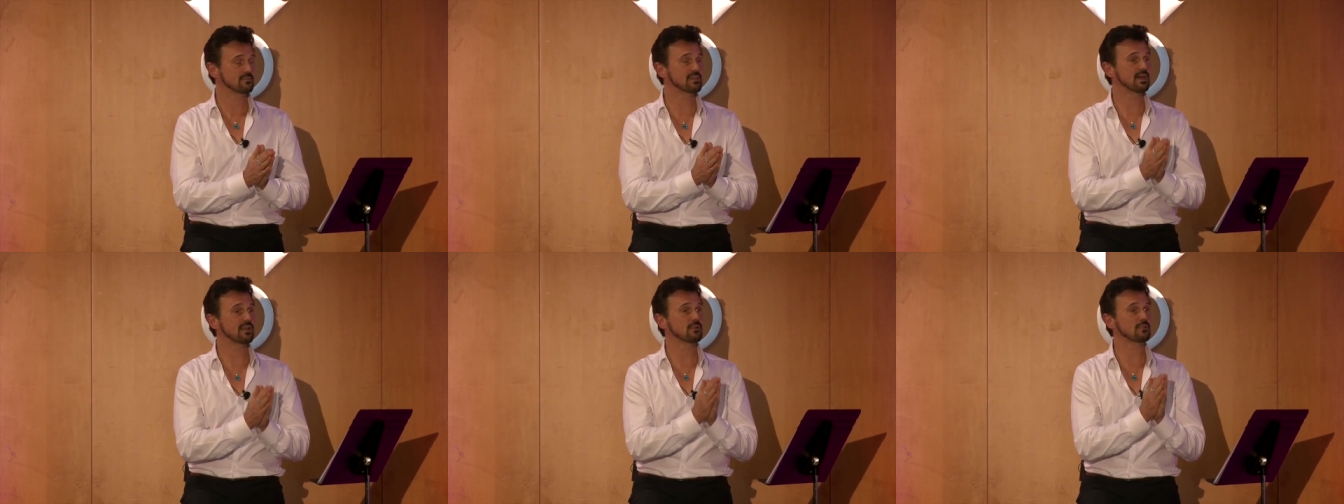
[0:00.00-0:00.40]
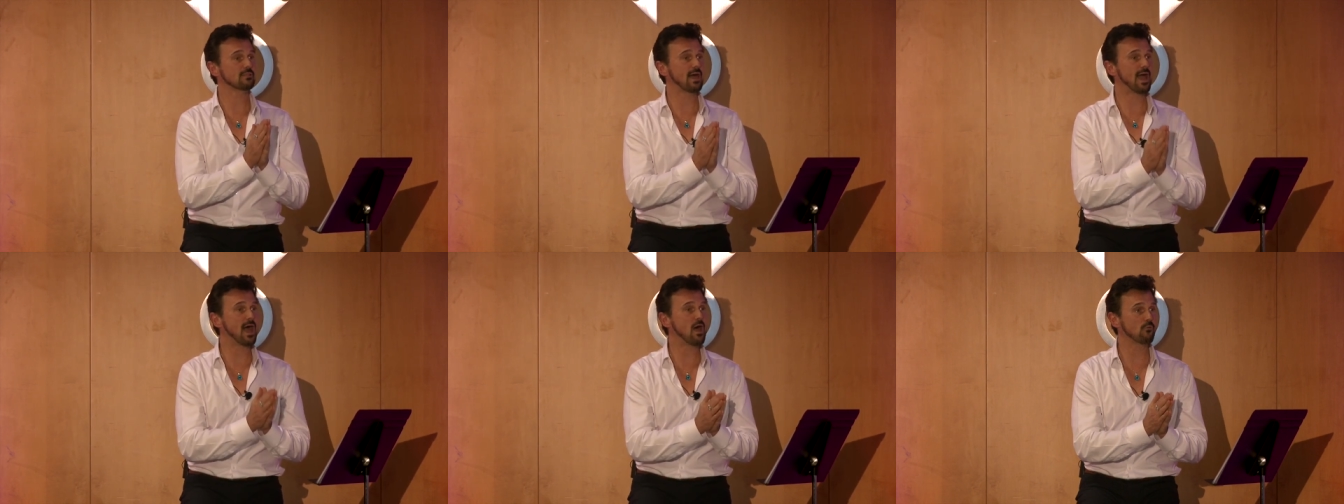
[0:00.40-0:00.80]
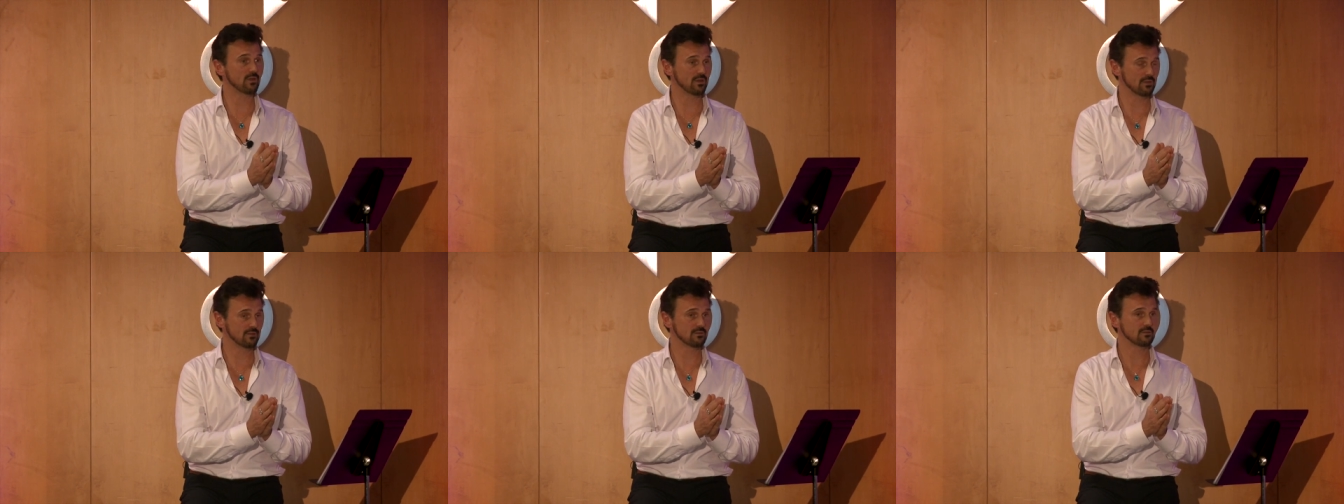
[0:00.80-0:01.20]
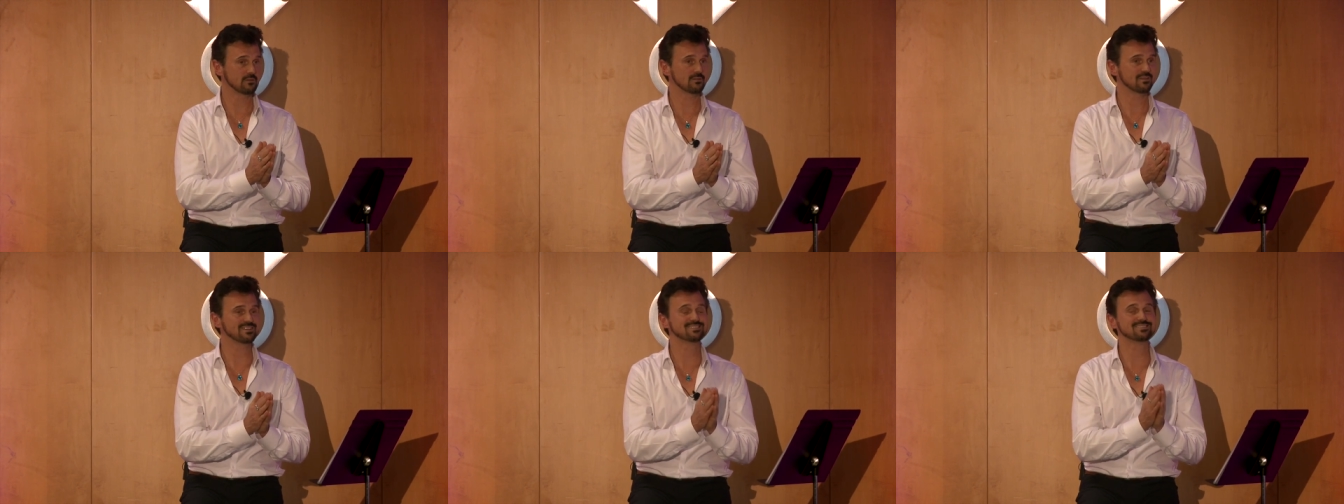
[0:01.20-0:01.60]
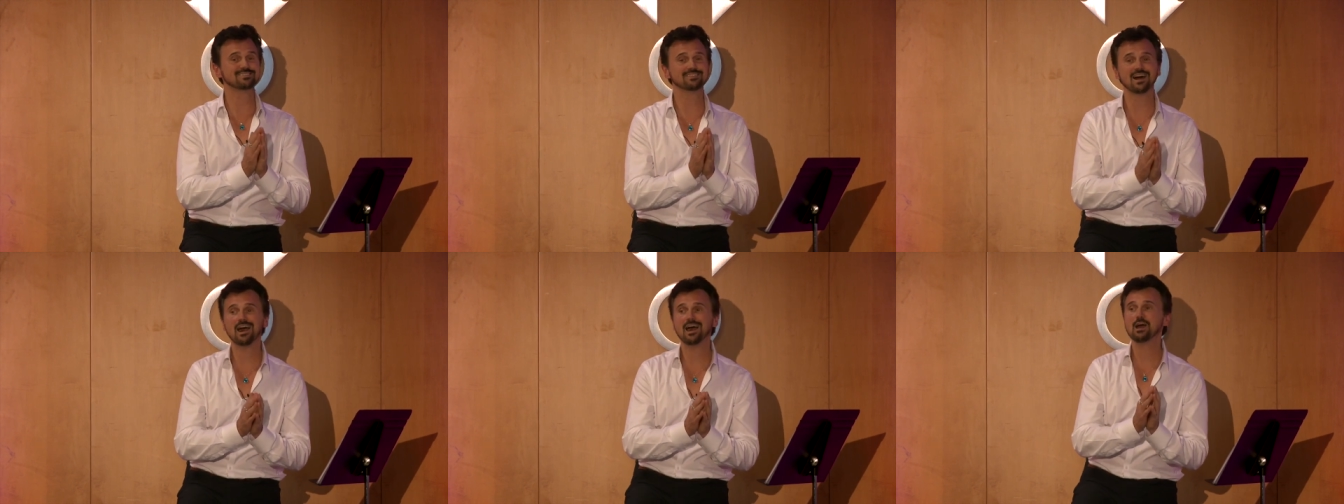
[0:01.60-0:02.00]
that allowing is
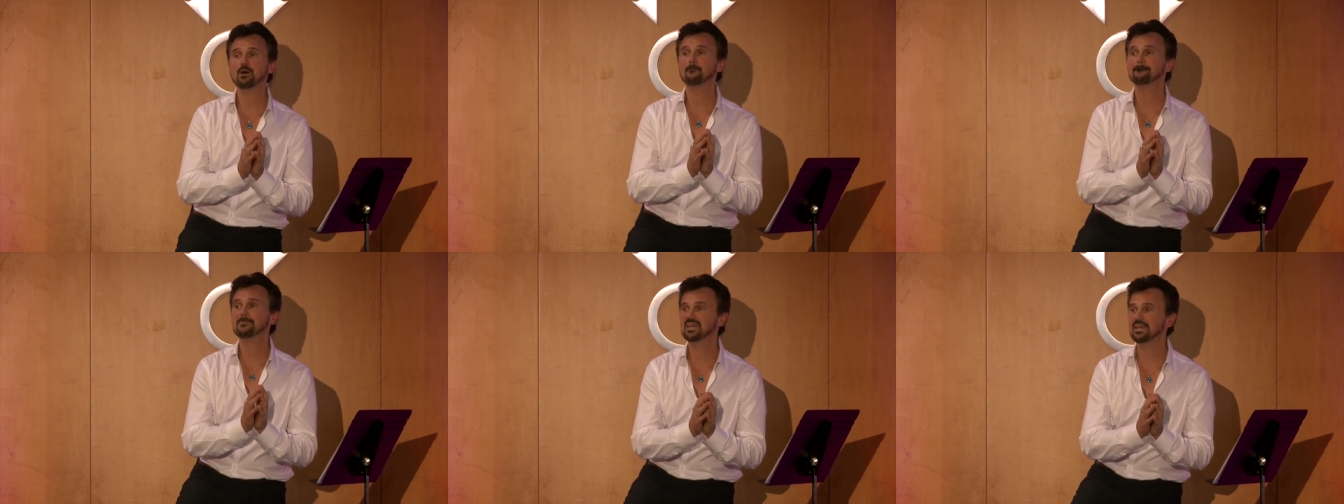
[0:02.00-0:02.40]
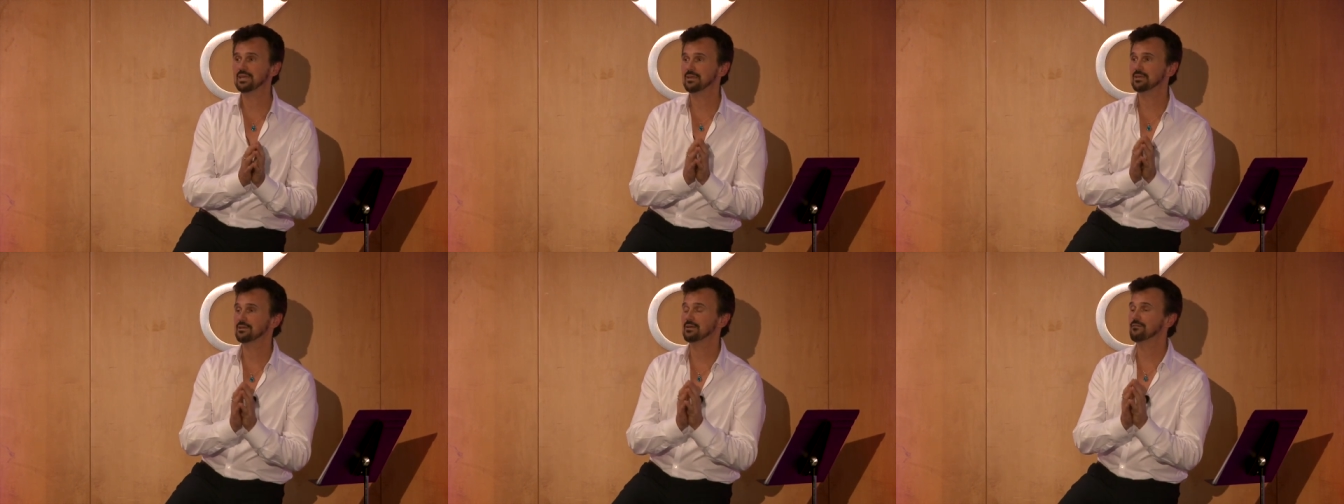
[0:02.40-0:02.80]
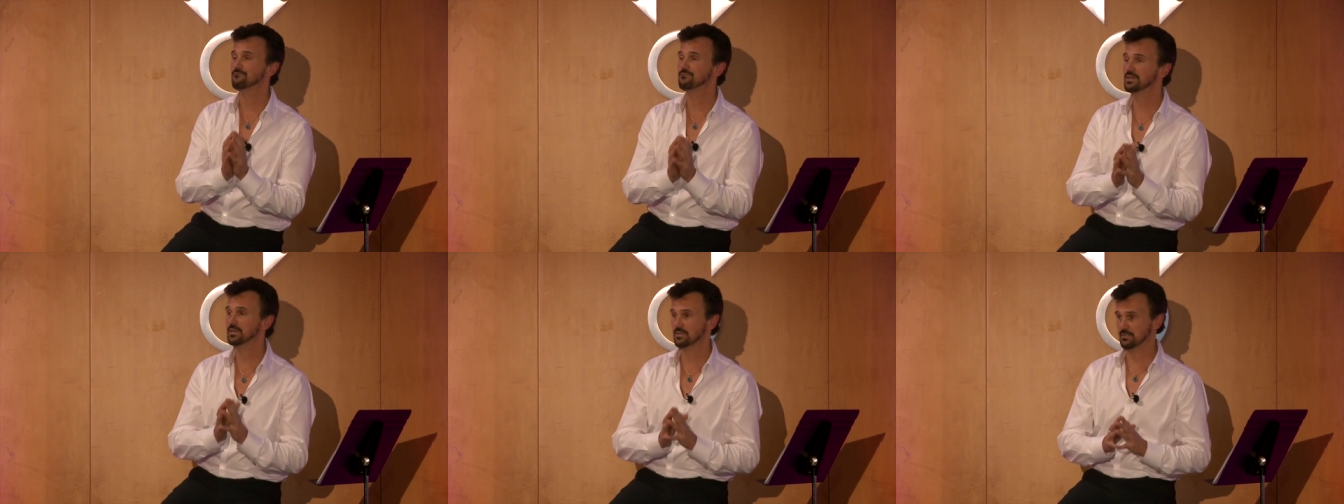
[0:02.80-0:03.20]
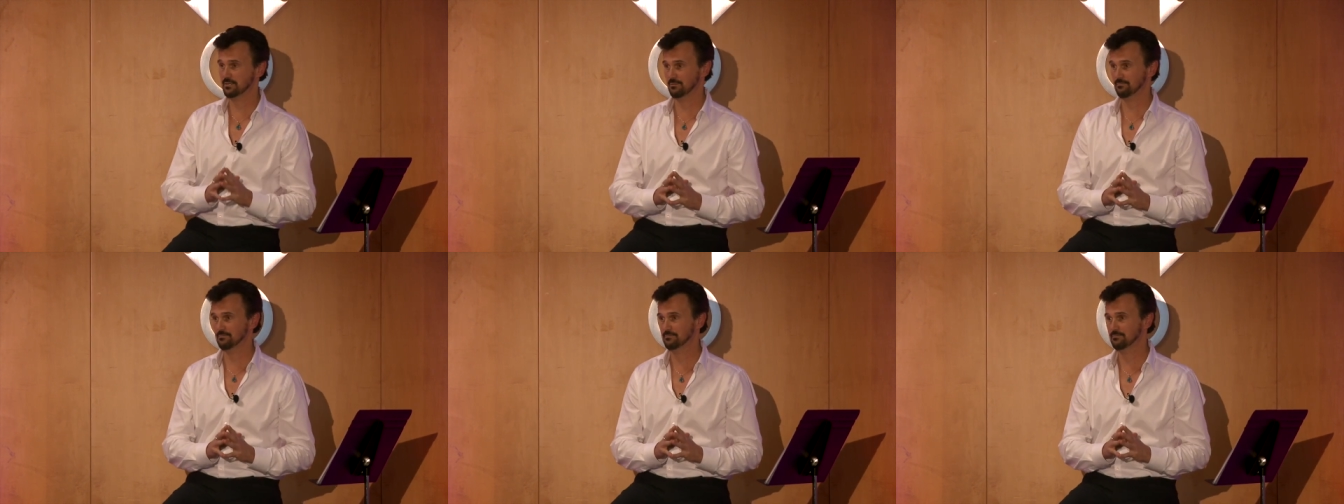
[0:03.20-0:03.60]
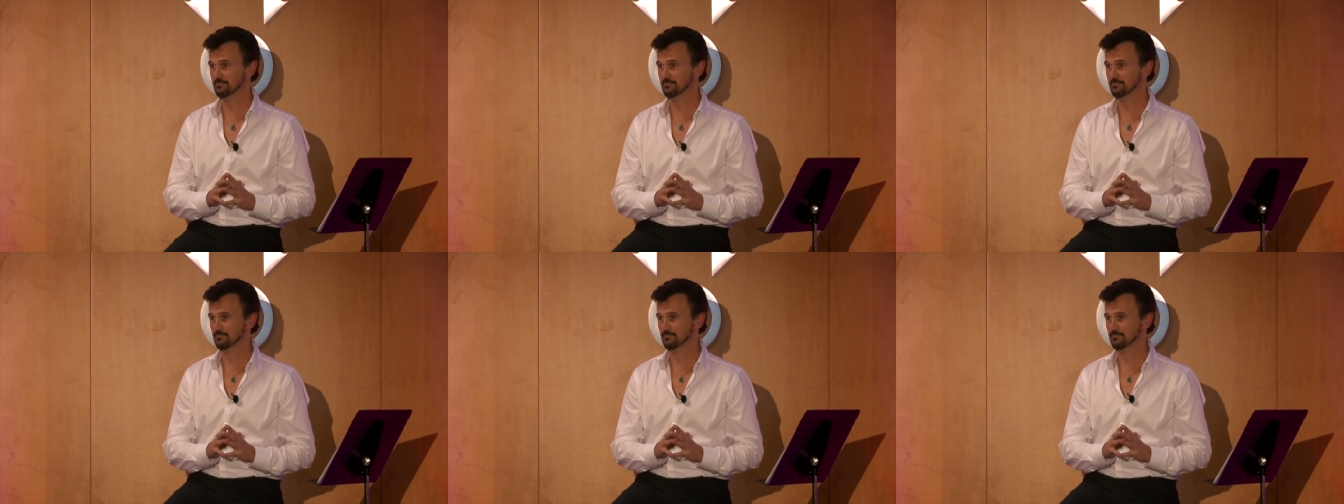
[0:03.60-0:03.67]
not being a victim.